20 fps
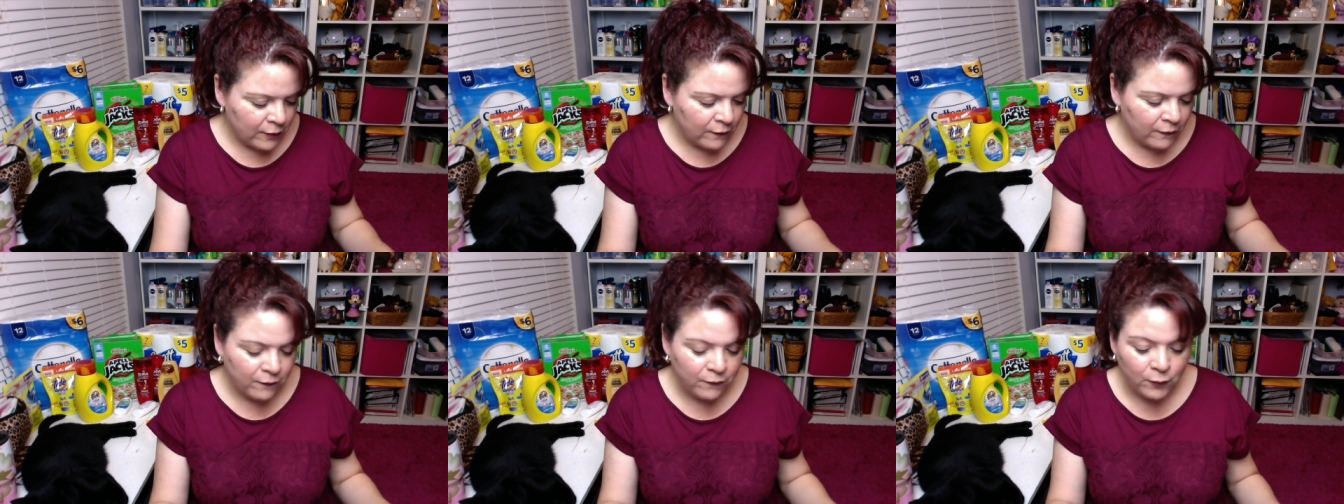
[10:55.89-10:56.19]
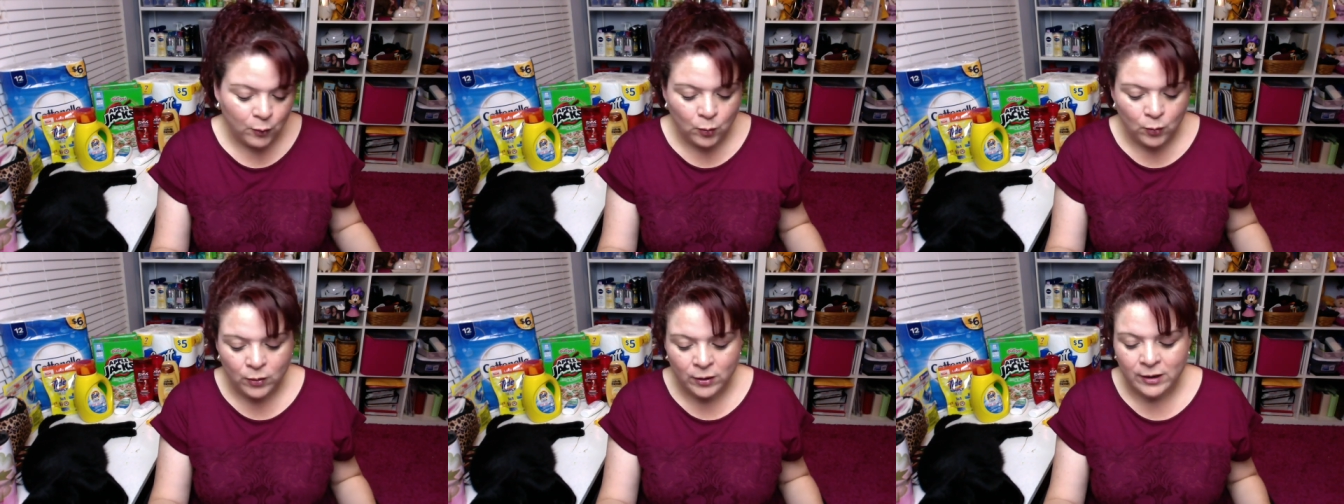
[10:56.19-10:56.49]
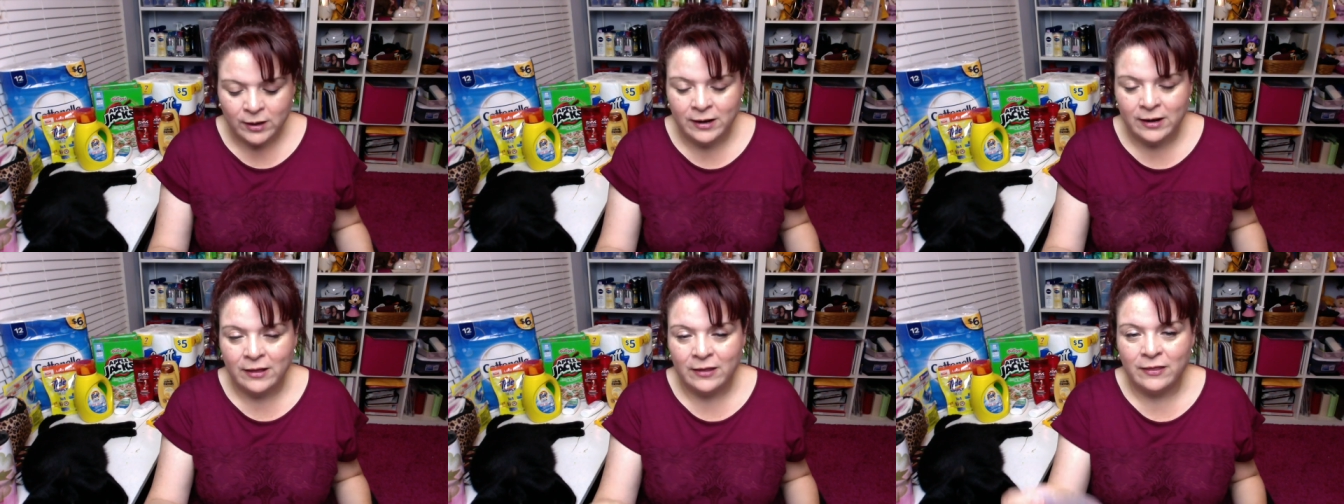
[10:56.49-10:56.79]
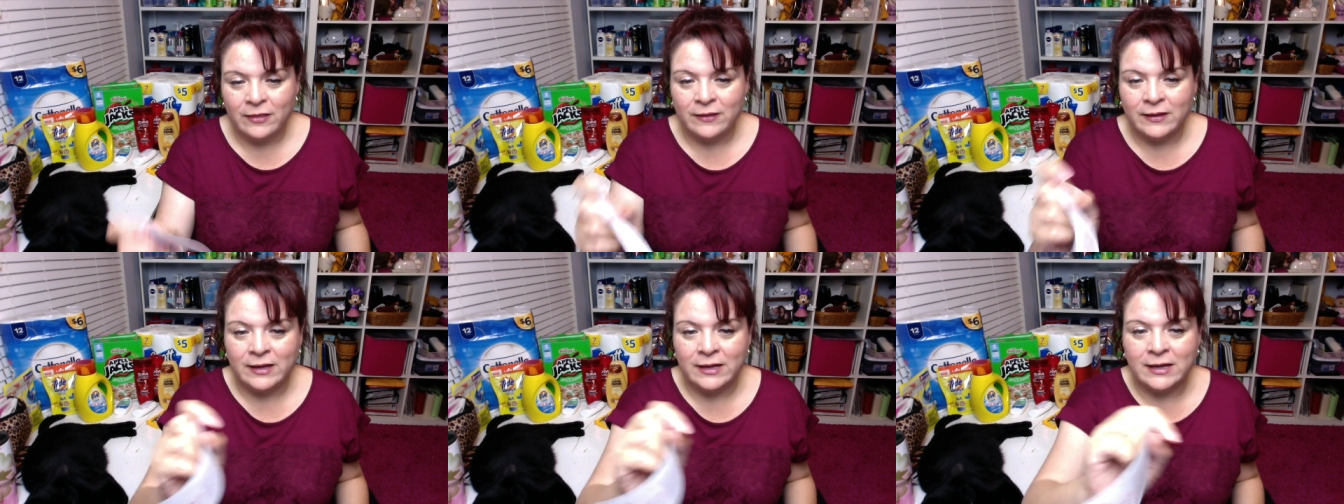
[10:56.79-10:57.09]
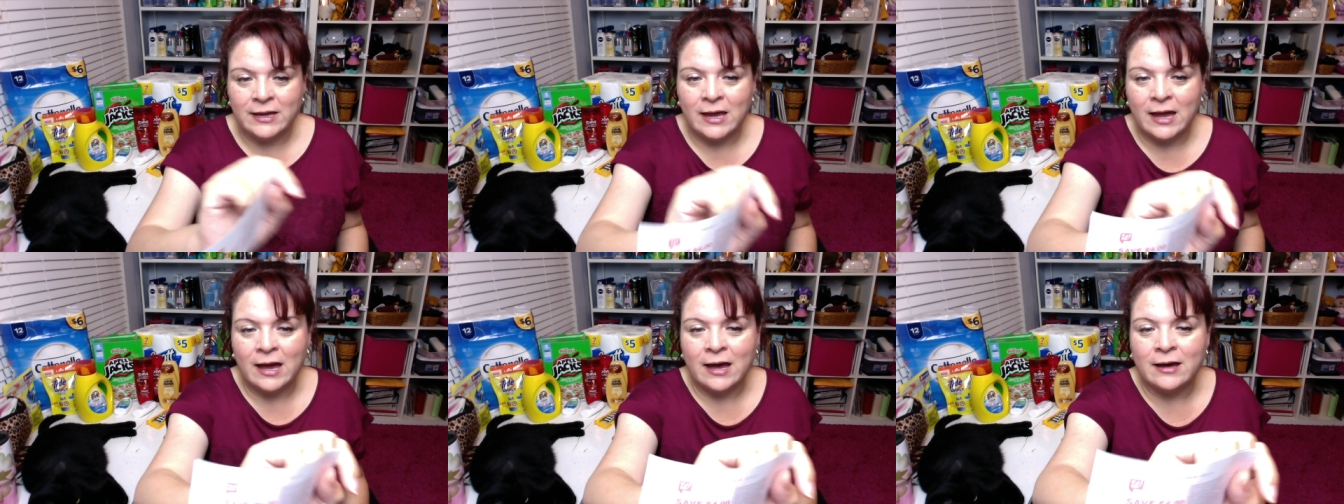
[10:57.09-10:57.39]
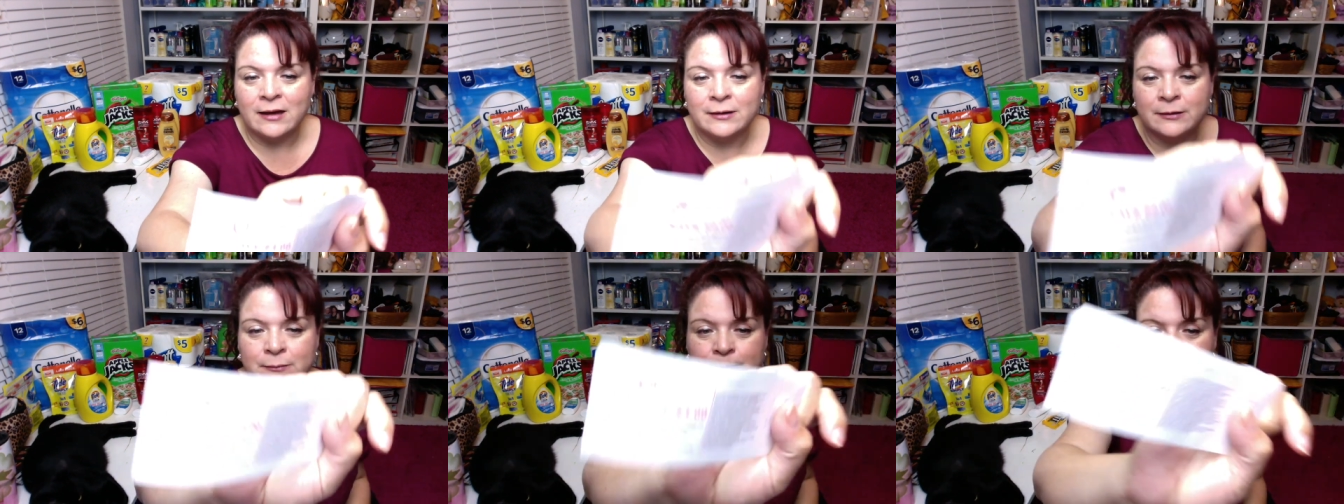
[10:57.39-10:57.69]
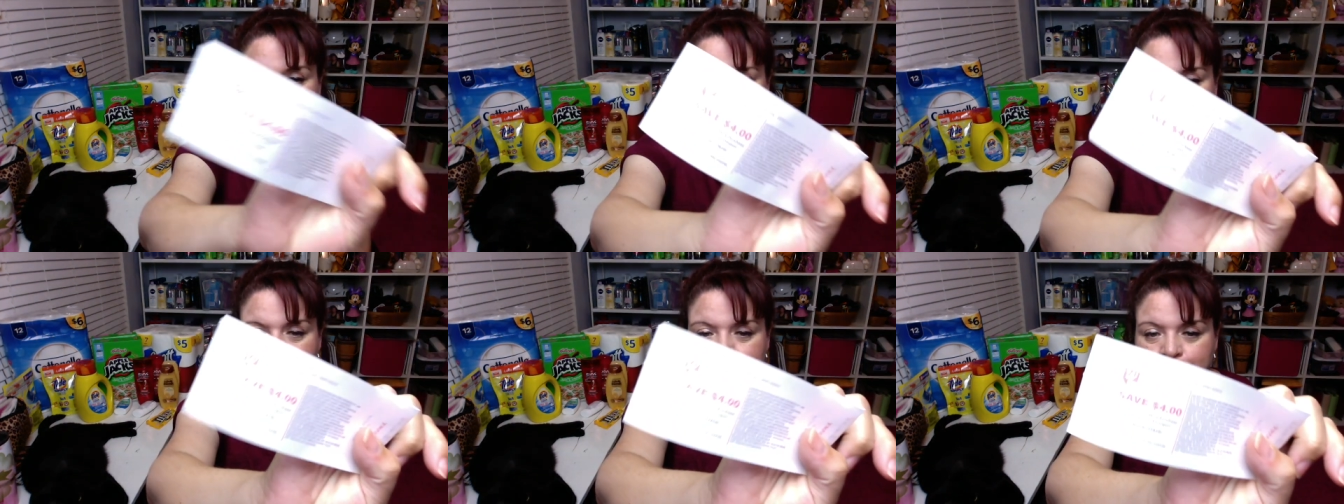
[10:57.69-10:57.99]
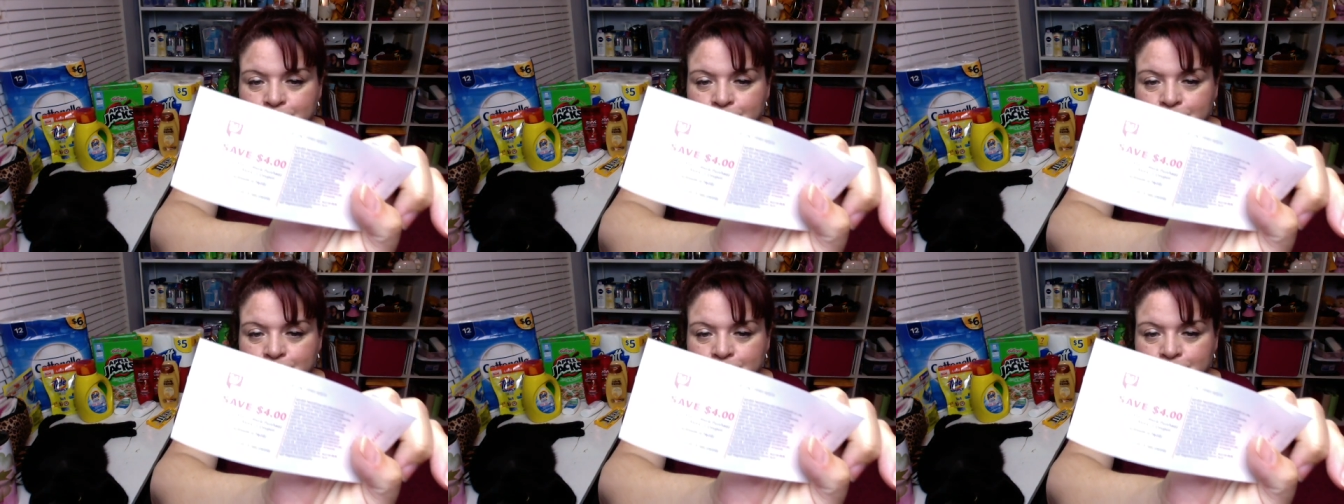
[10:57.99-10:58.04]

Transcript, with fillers: for the um,